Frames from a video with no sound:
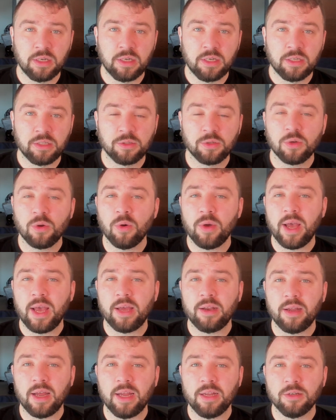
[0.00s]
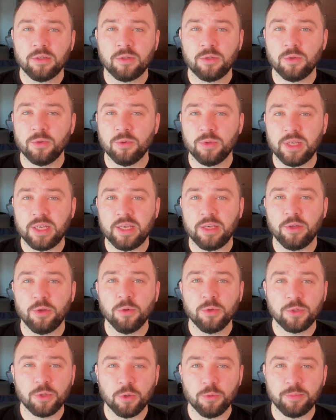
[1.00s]
So go ahead and do the
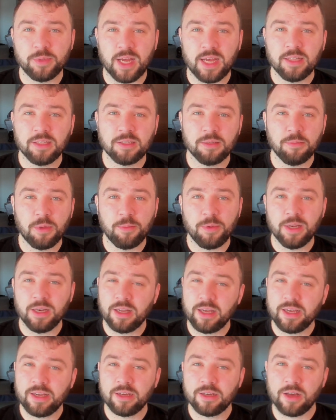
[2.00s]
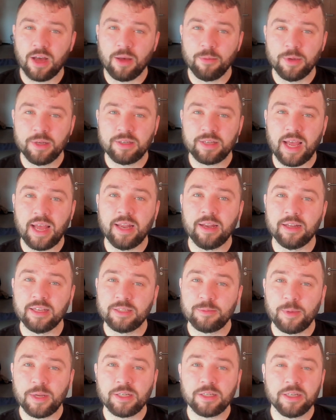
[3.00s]
YouTube dance and maybe like, comment, and
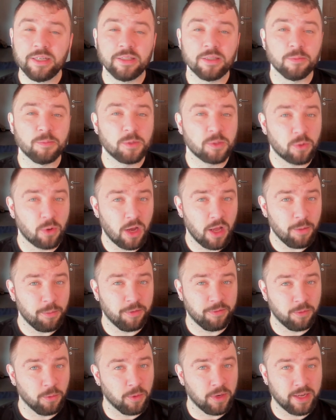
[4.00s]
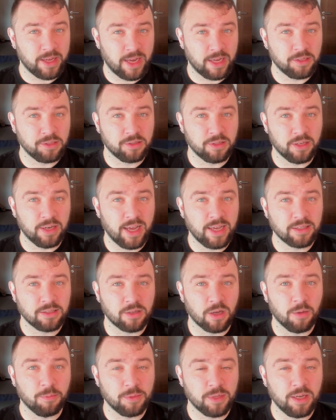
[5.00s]
especially subscribe if you want to catch the next
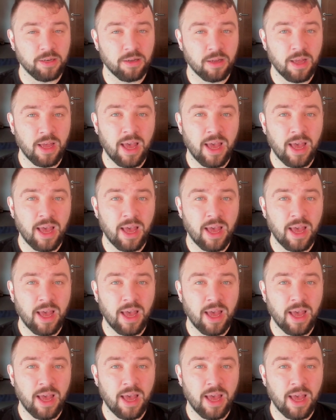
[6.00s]
update.